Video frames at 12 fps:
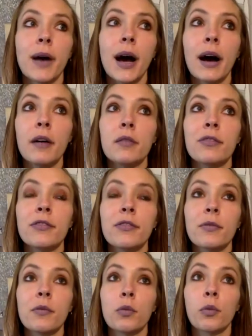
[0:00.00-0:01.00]
of
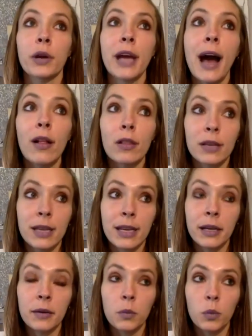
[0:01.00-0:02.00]

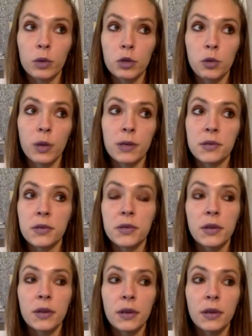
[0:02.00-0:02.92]
reality, which was